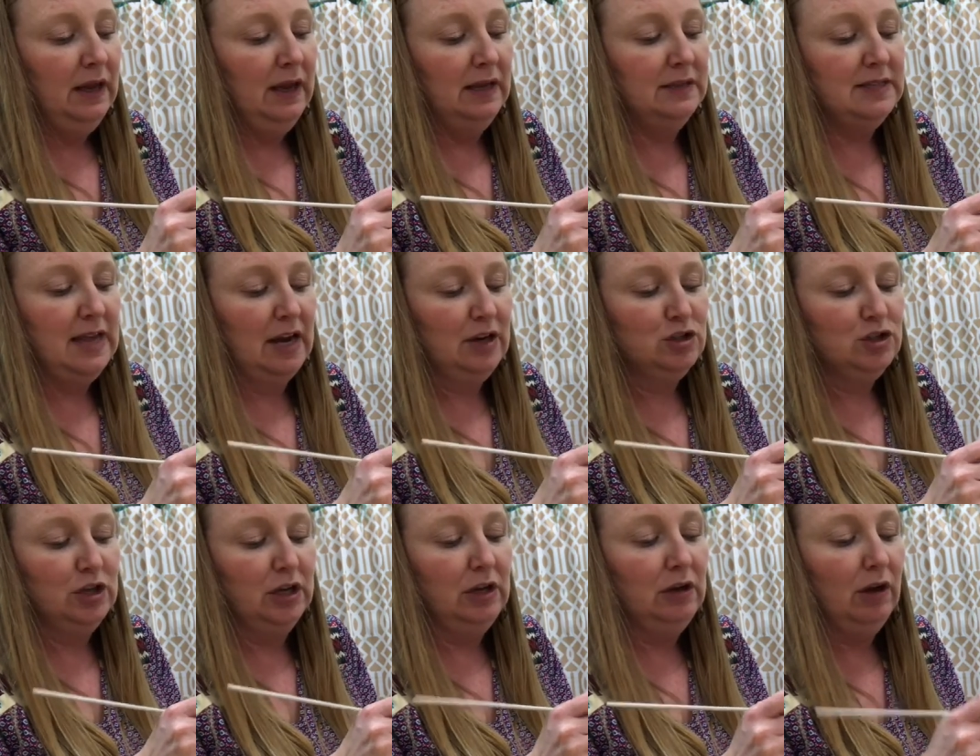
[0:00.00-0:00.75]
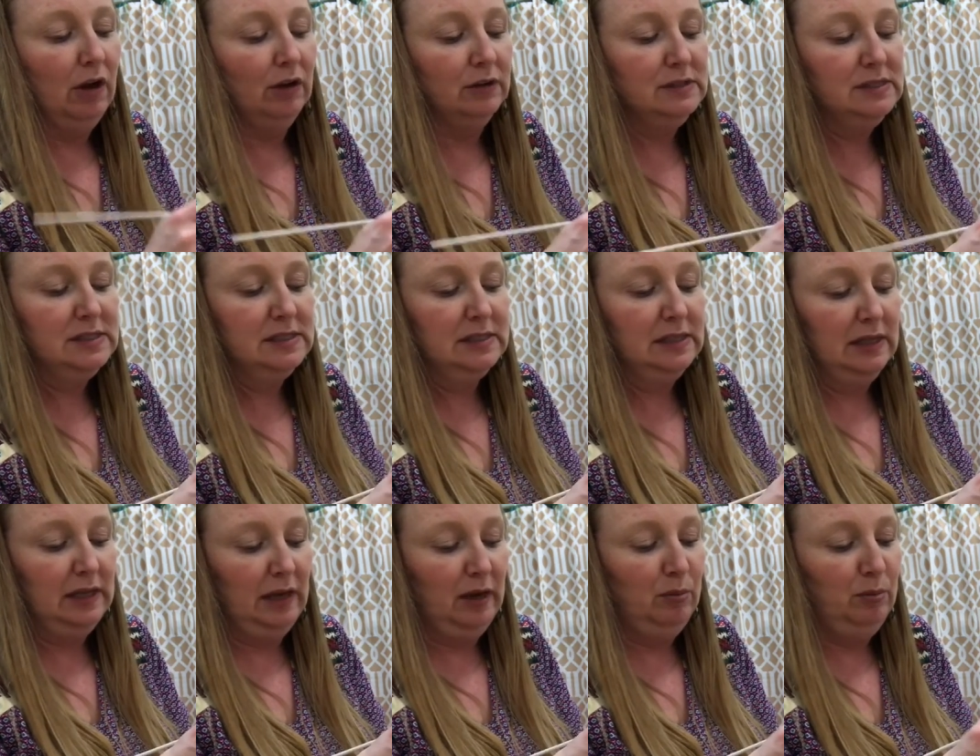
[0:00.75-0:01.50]
It's actually called
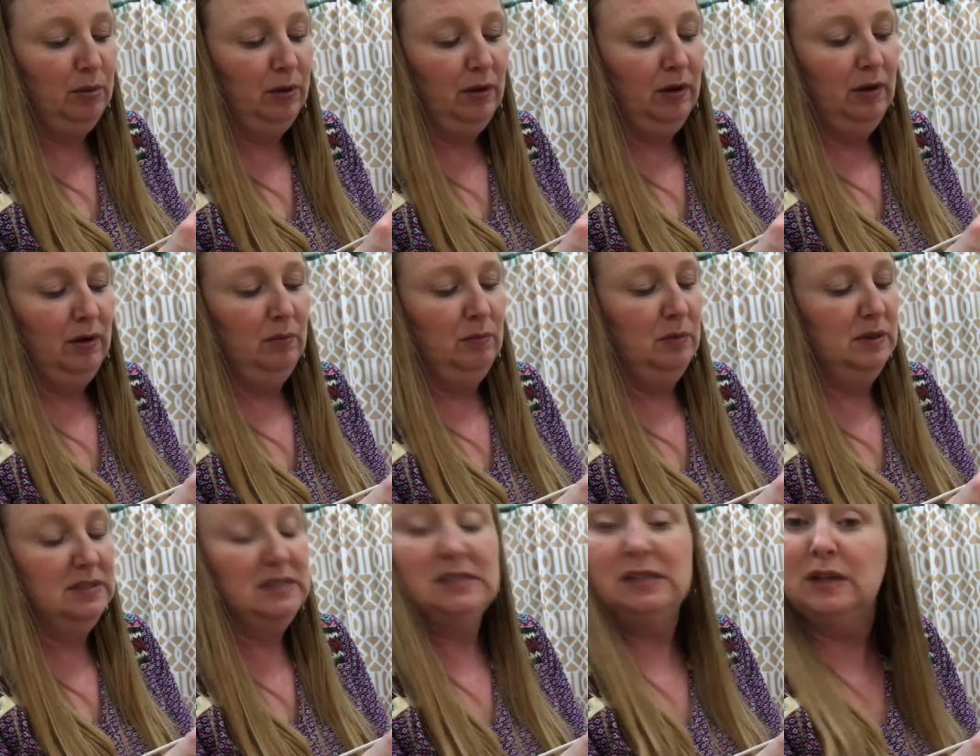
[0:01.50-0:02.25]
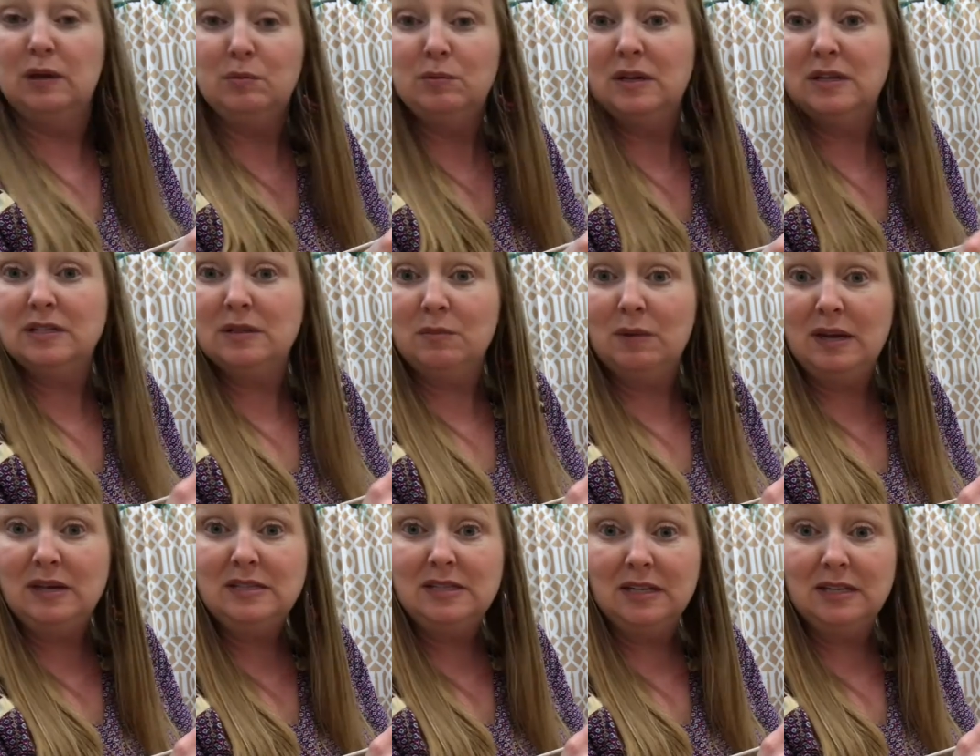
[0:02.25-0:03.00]
slip, but slip doesn't
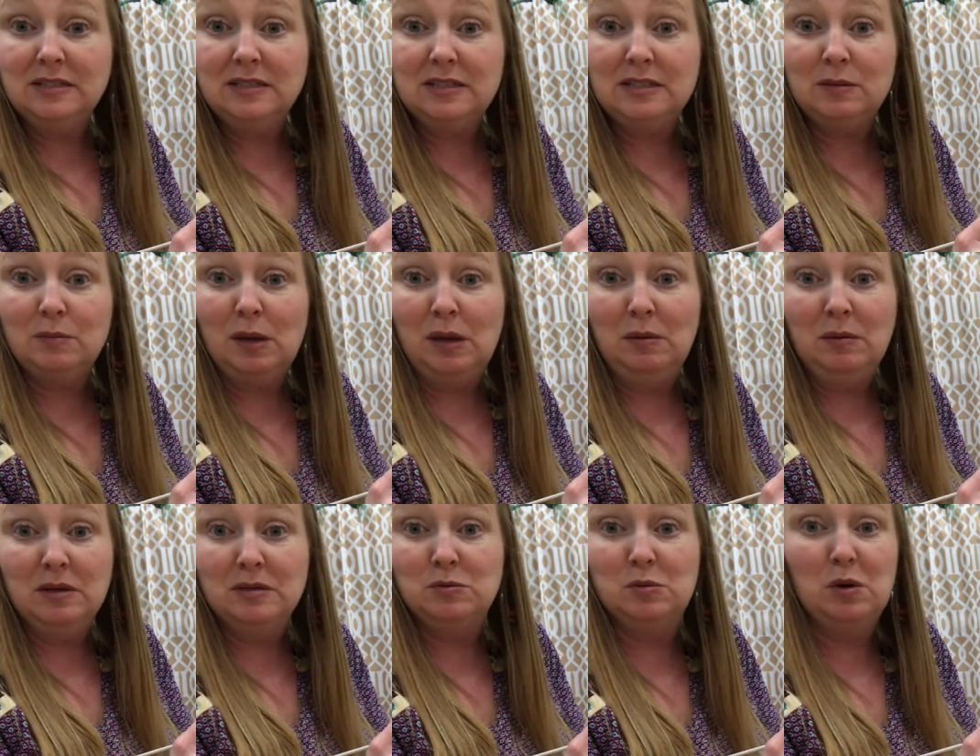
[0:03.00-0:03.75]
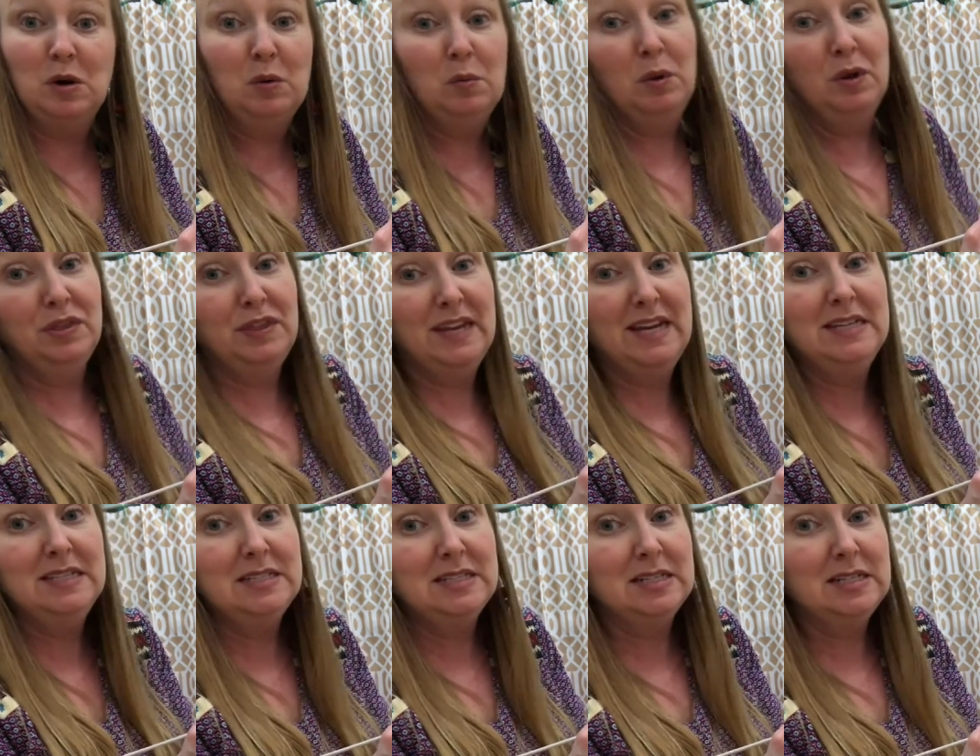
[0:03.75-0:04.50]
make sense to me because we don't want
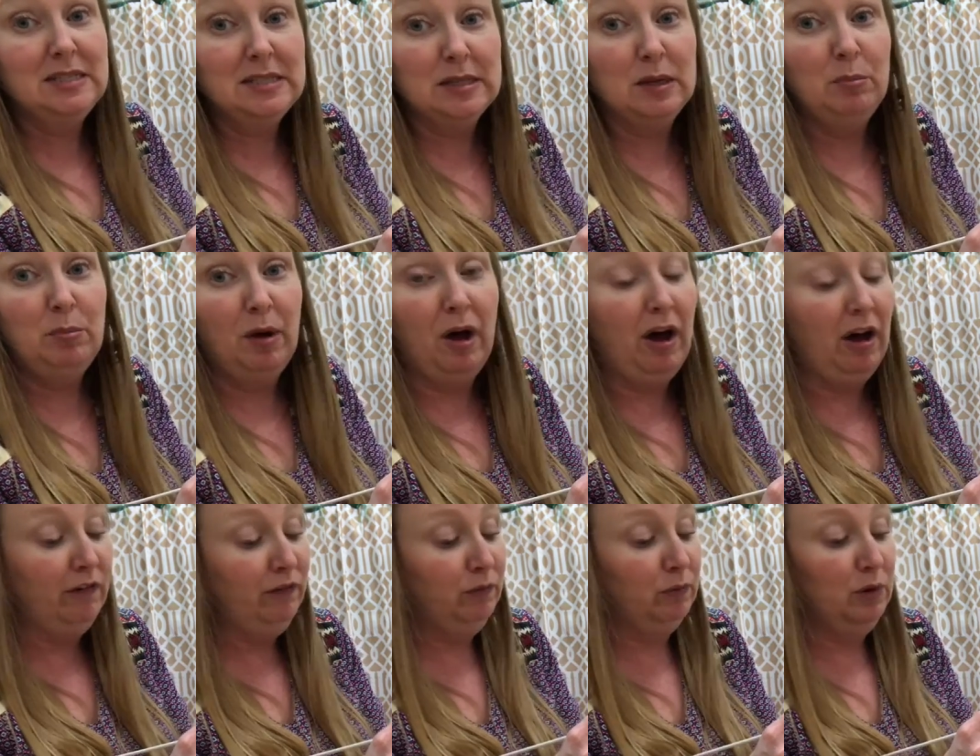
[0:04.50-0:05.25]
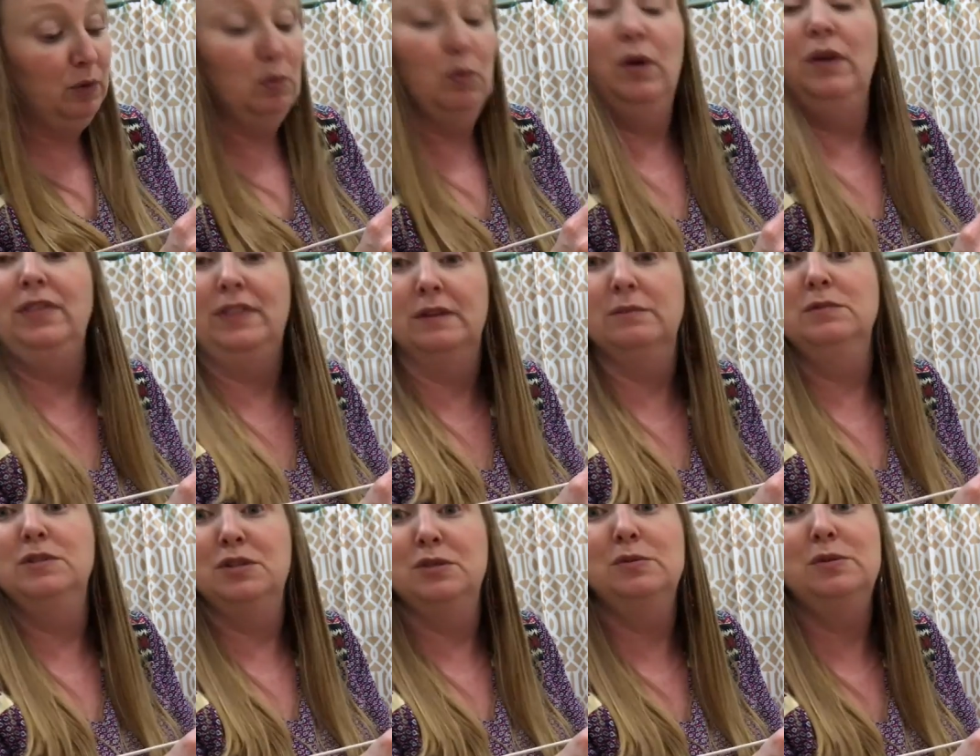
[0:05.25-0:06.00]
things to slip off. We want
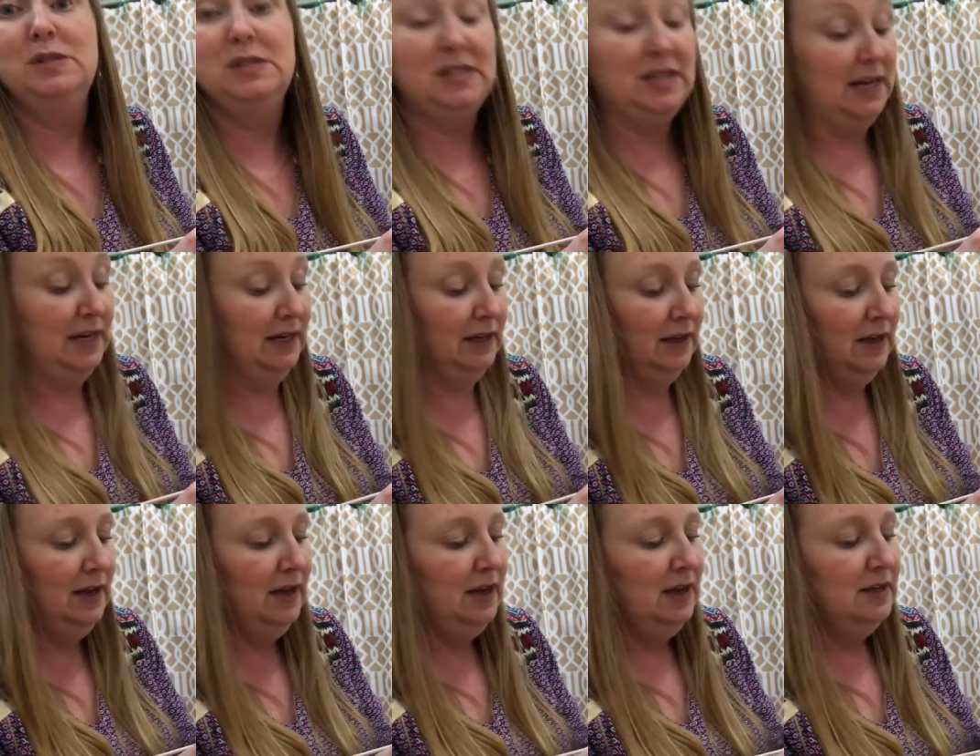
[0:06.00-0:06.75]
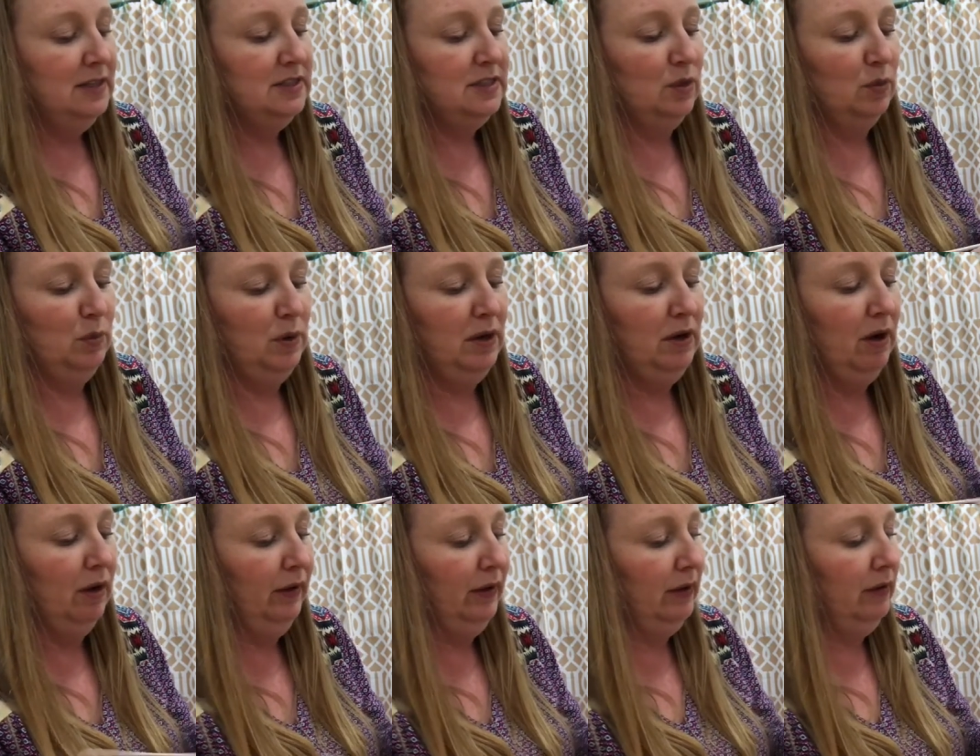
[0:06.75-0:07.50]
them to stick. So we
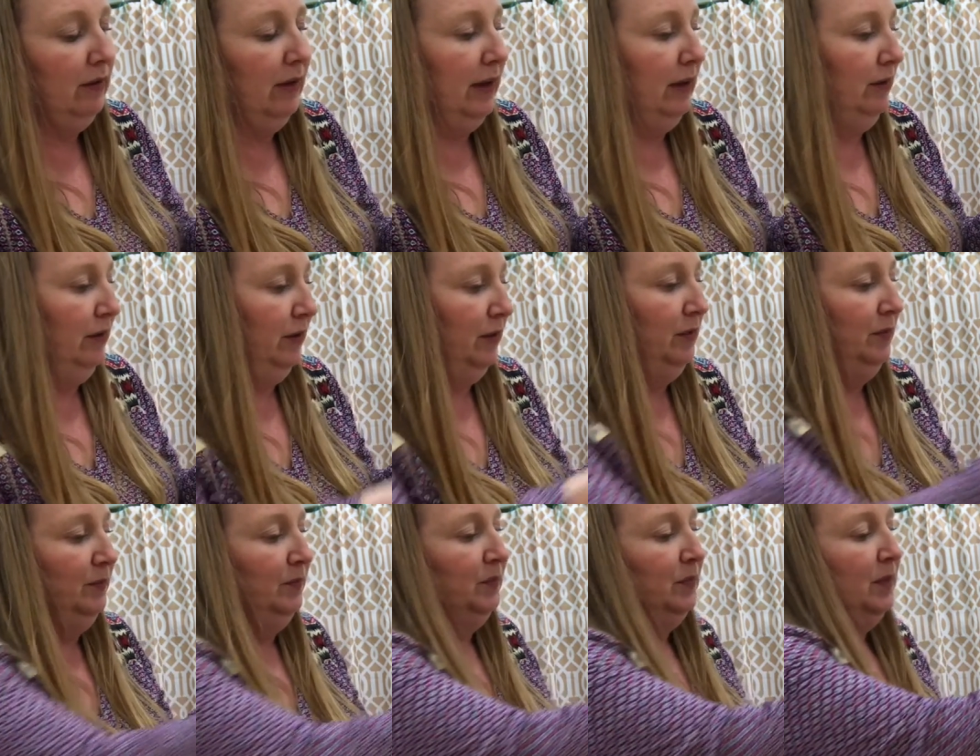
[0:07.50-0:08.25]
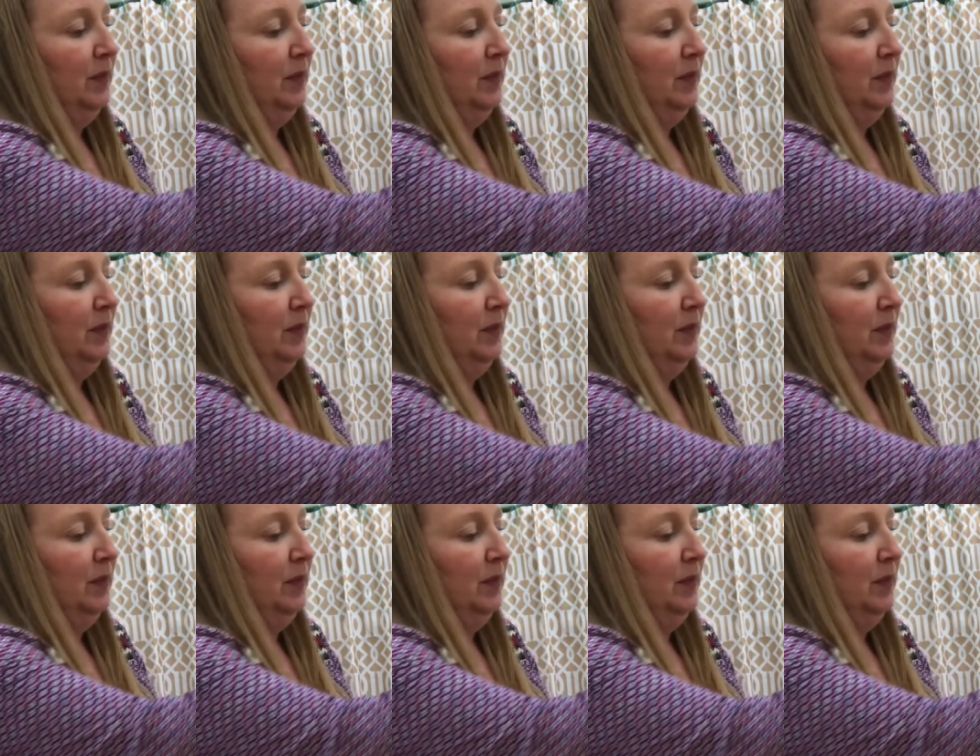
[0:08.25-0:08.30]
call it clay glue.